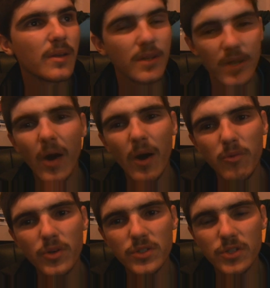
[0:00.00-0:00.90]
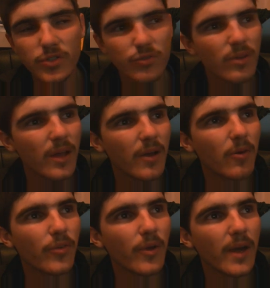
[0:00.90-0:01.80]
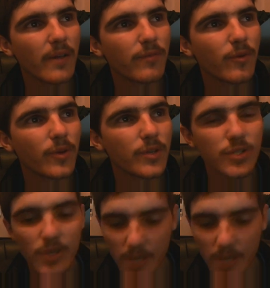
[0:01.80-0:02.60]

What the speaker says: no, I was neutral. I also had a Thornton shirt